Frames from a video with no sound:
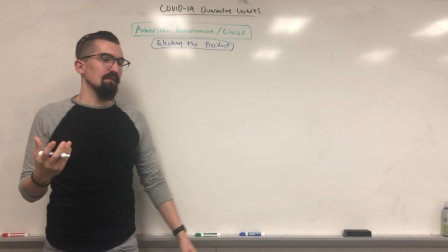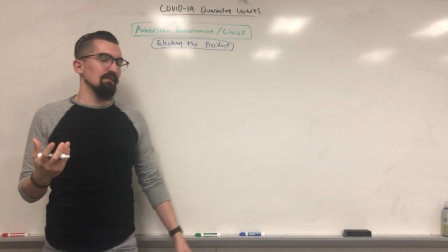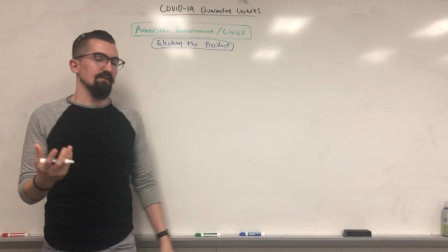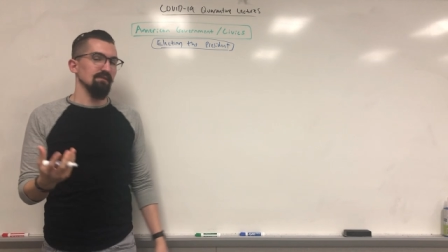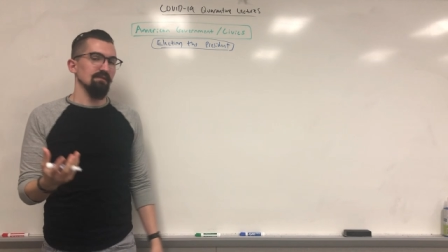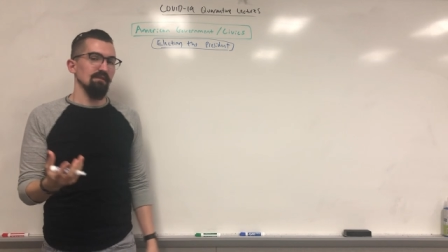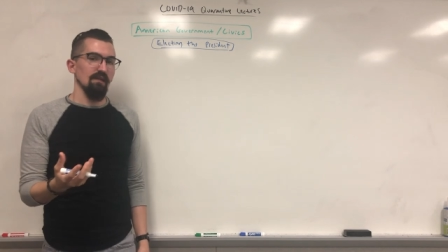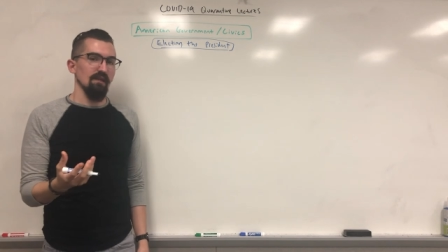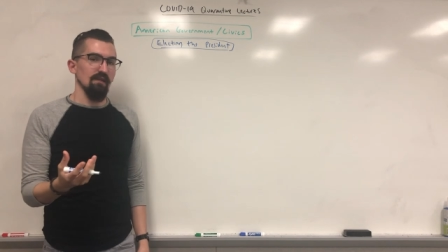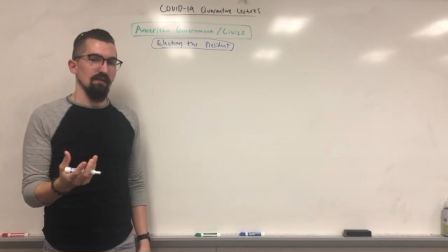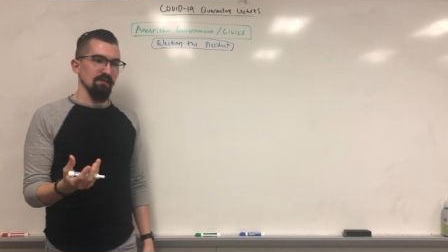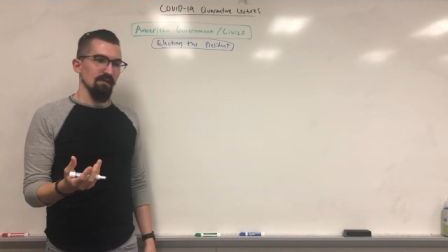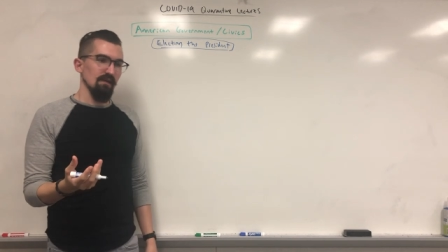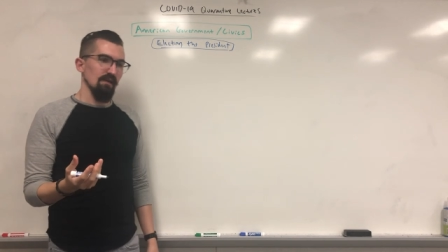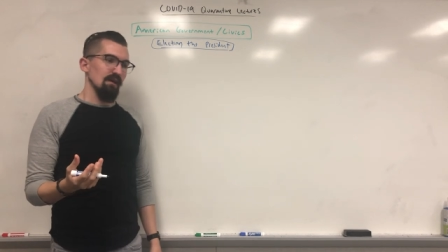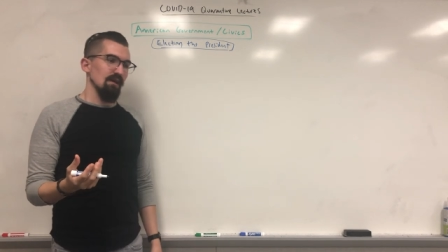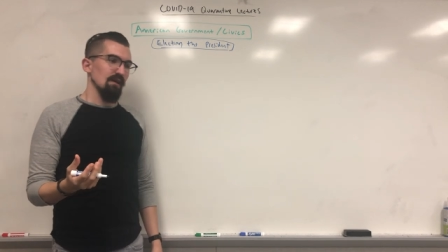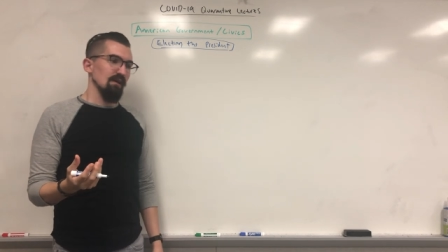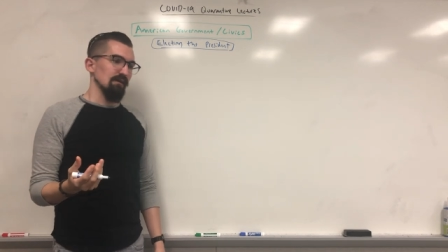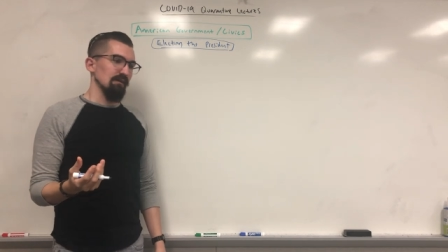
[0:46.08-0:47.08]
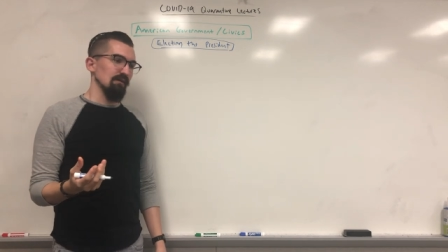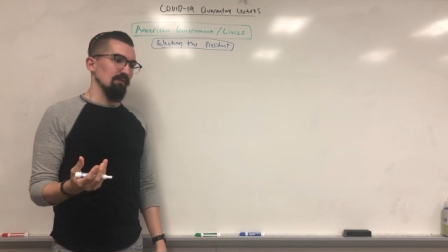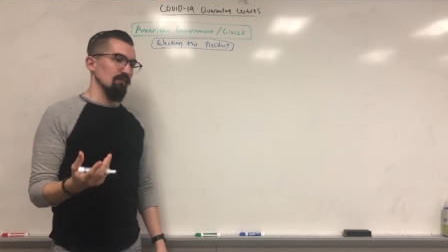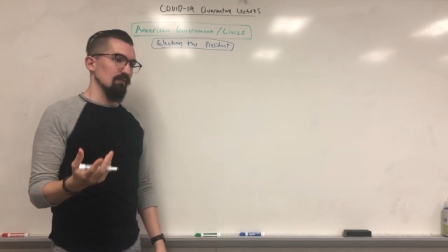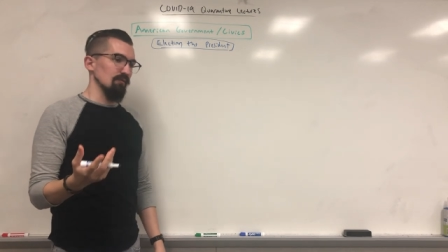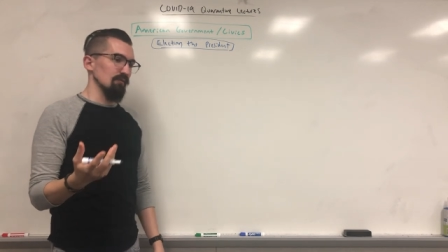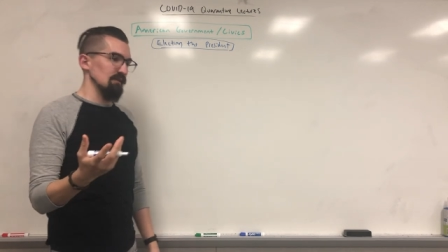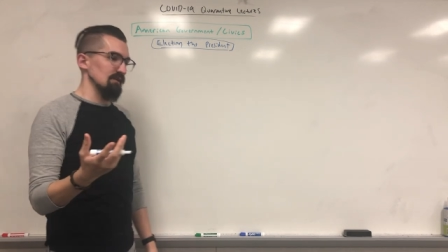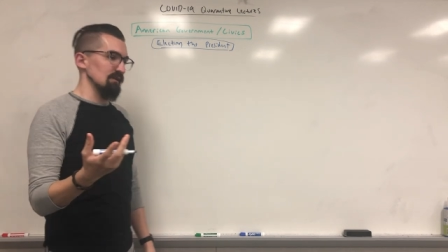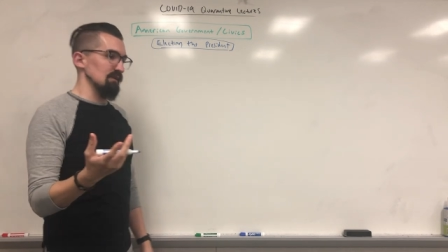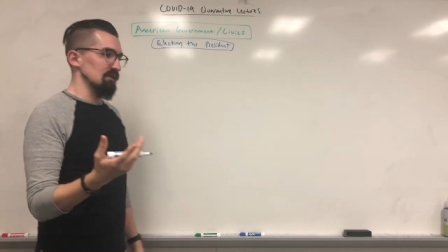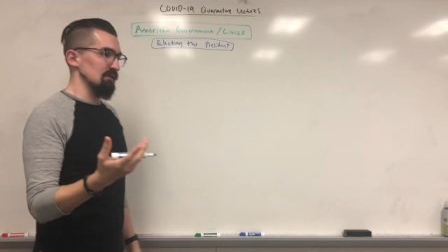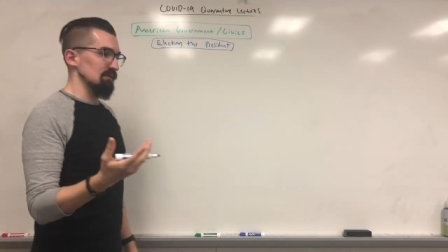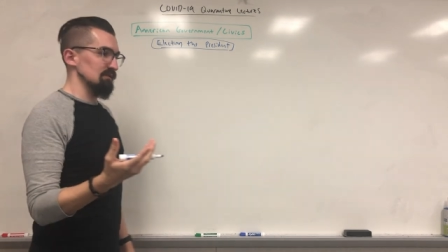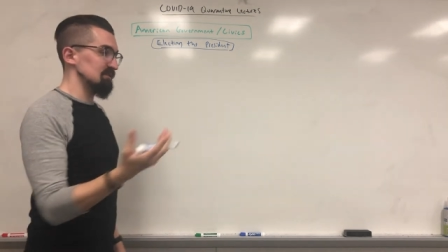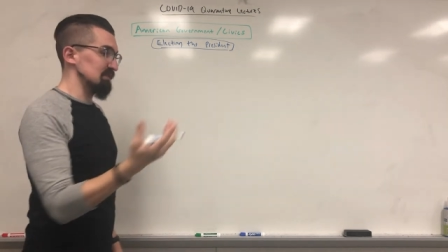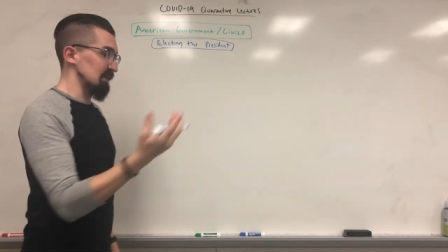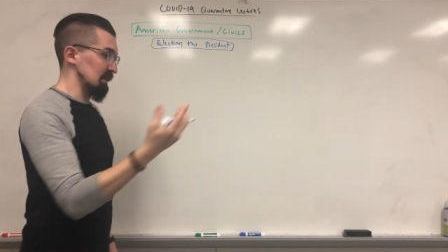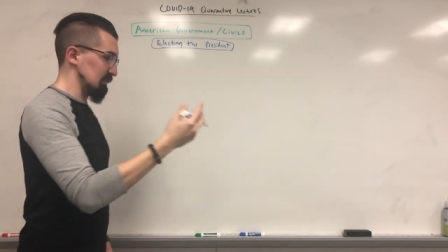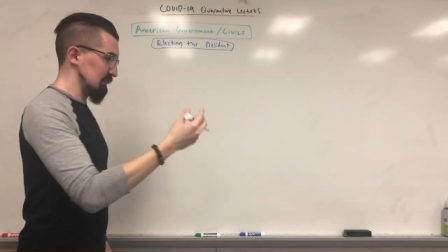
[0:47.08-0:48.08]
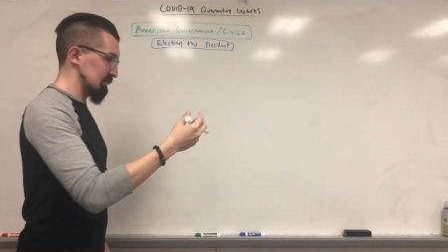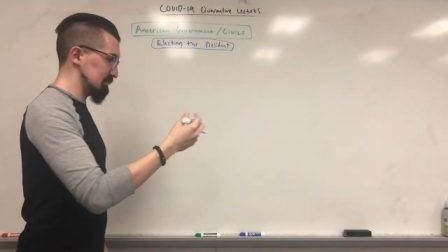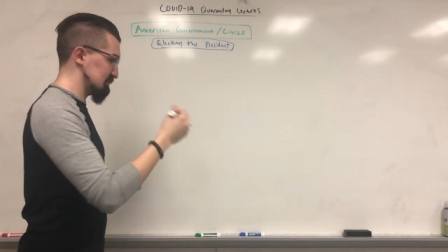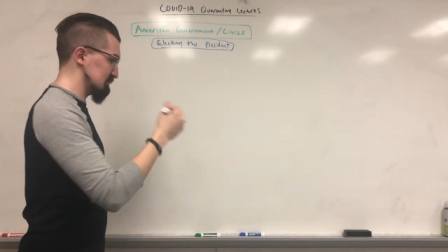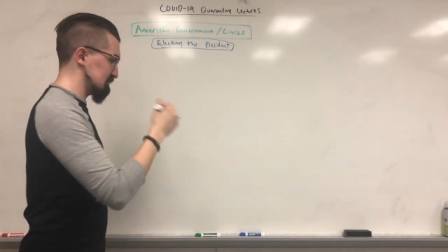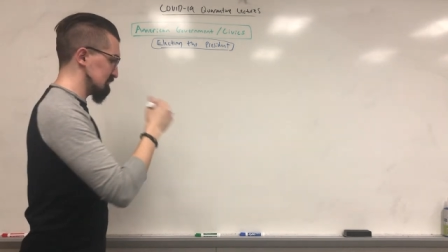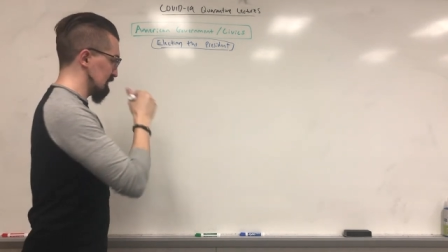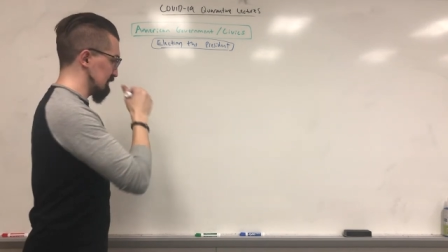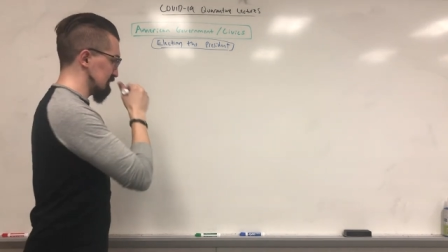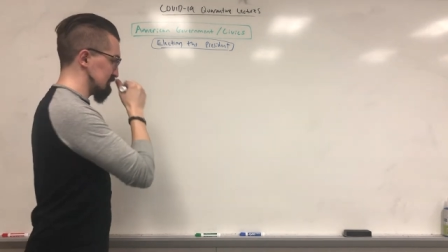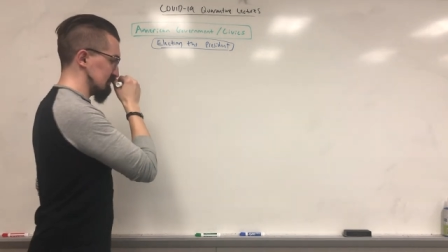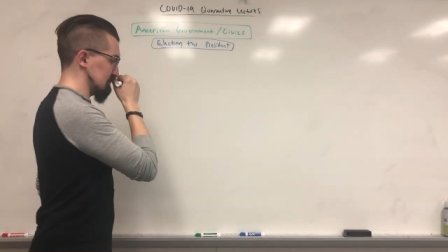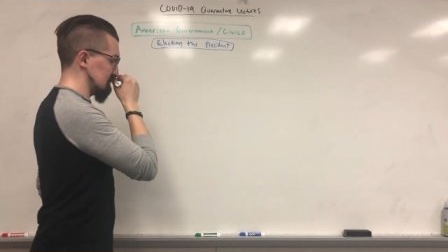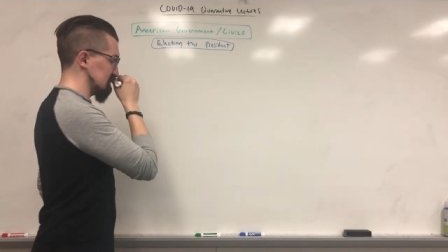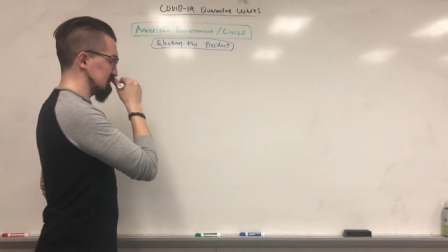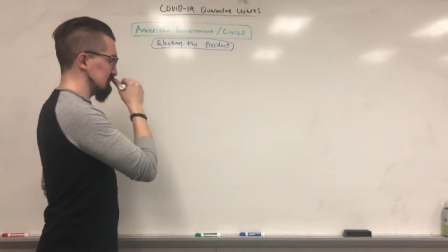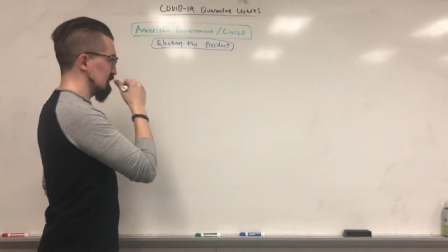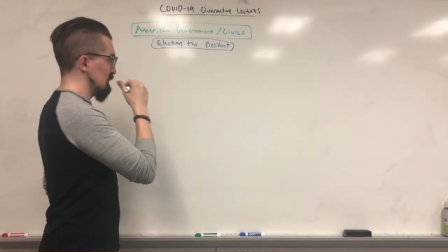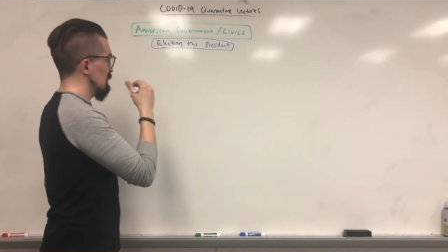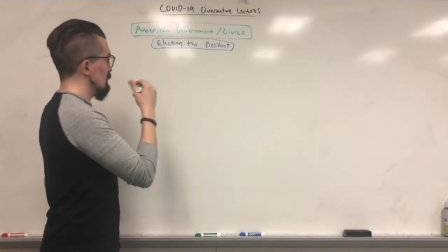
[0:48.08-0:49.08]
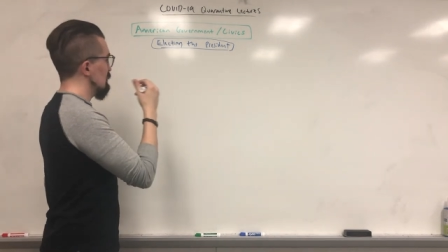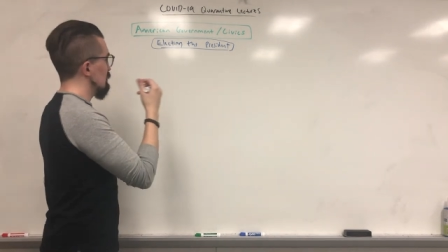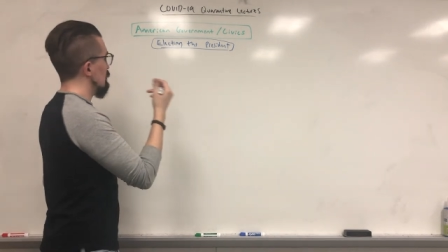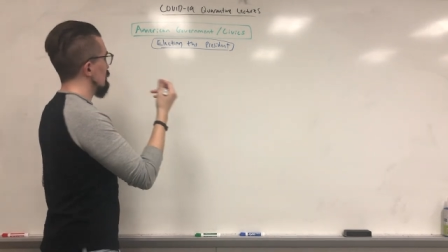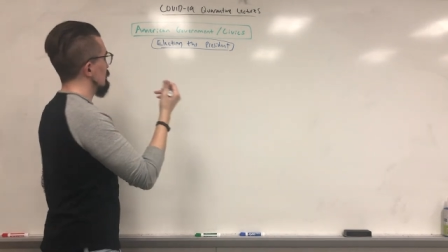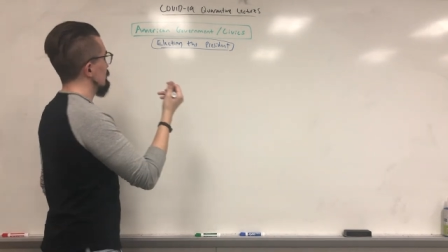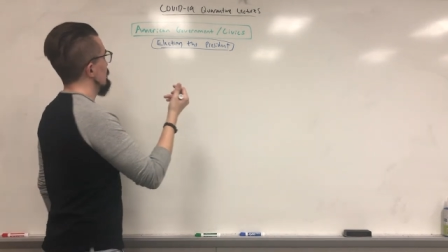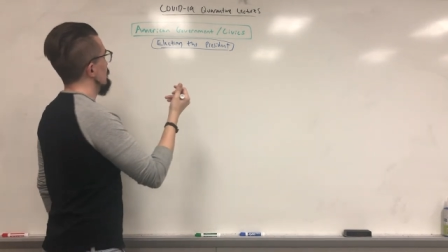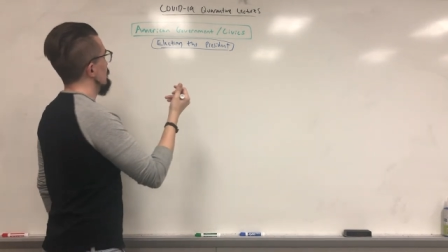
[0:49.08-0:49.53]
the Senate or the state legislatures or